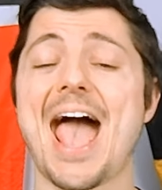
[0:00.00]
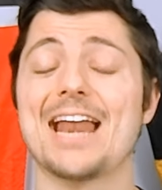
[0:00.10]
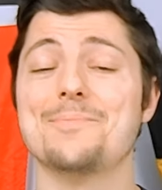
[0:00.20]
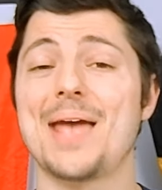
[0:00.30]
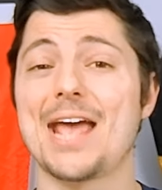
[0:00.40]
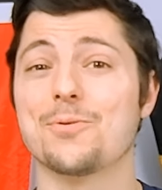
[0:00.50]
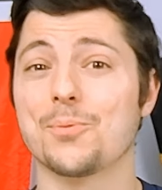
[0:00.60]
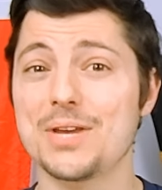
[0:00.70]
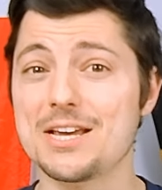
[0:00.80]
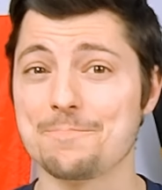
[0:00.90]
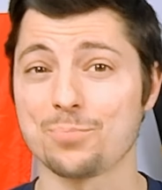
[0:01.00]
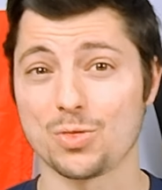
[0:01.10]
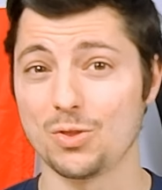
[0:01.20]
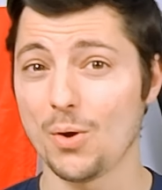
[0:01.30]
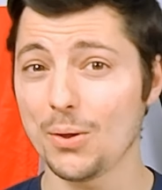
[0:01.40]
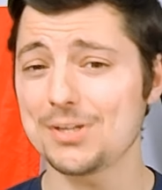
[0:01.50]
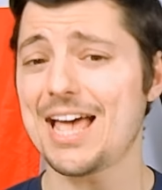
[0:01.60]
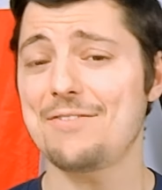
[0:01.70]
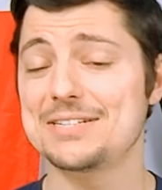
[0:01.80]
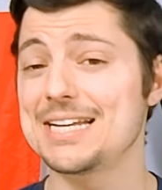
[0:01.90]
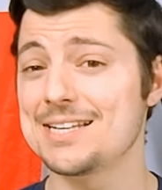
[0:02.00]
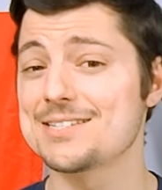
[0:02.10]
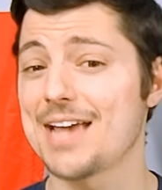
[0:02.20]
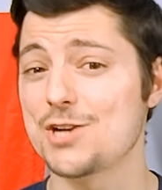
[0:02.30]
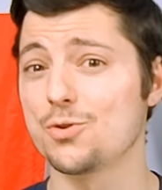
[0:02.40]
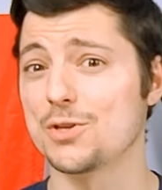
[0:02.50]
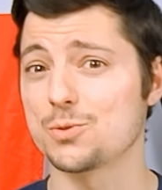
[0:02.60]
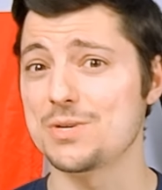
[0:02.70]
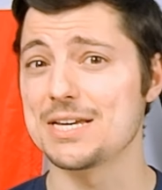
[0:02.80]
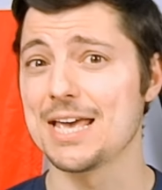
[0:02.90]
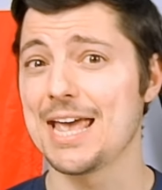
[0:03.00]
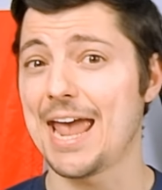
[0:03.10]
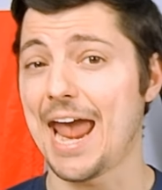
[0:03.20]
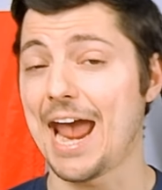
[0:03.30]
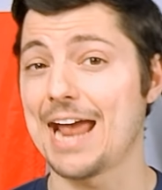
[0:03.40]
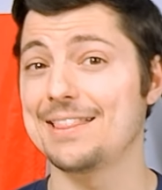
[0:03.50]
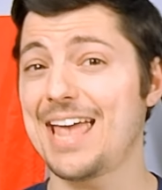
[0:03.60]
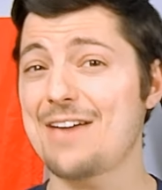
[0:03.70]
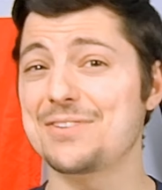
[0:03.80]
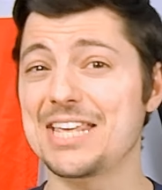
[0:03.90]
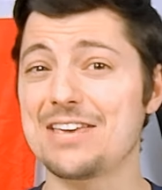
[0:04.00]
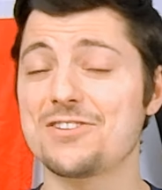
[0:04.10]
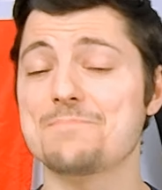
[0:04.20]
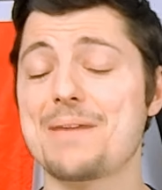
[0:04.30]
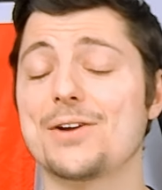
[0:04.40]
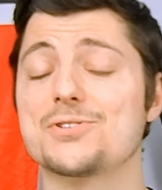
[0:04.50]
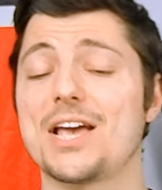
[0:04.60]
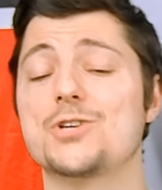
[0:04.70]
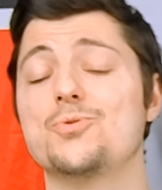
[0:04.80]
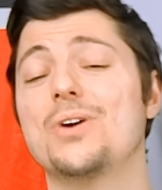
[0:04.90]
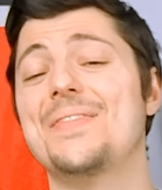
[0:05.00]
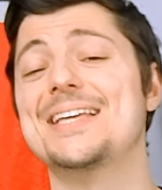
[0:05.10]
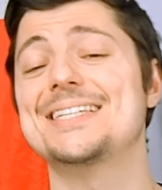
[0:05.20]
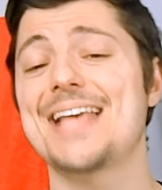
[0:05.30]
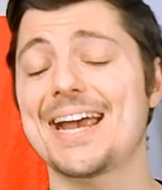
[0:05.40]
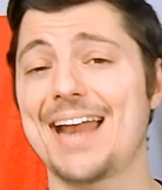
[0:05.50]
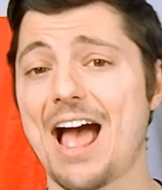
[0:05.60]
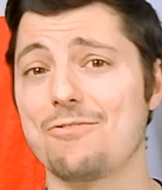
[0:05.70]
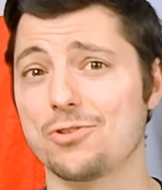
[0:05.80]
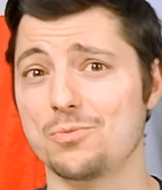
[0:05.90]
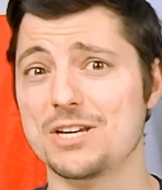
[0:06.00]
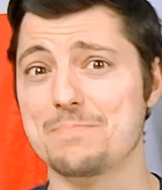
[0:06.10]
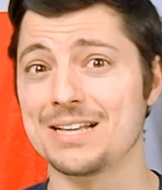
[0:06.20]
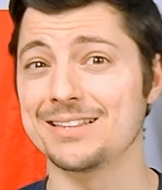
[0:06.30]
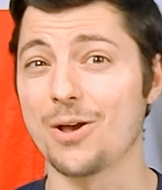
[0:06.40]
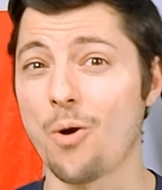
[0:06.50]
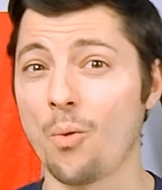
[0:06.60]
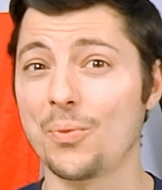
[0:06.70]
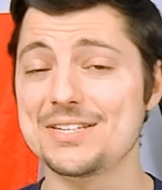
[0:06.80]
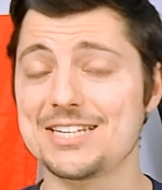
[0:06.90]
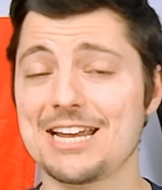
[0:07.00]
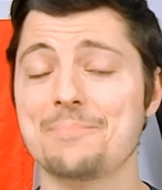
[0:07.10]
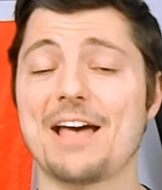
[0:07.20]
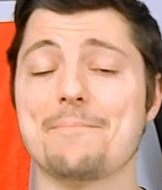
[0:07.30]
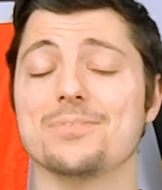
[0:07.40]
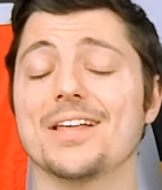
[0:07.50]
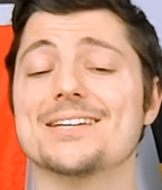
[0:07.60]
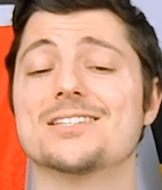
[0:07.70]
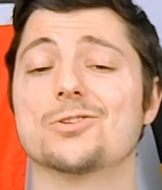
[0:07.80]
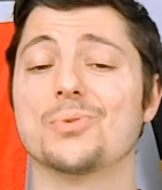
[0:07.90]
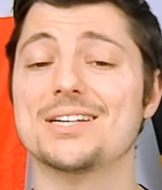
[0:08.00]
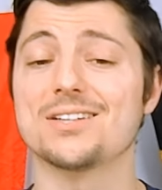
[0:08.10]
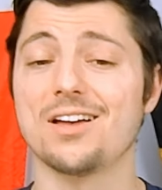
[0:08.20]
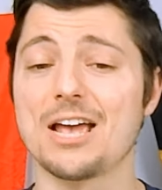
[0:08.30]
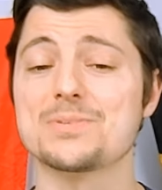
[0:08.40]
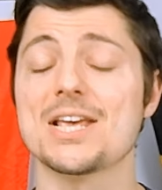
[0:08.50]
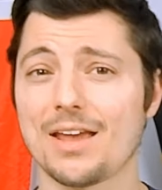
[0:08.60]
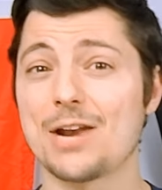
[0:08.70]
Adam Henrique, The Oilers have a decent schedule this week, and they have an even better schedule in the second half of the week, being the only team that plays three times.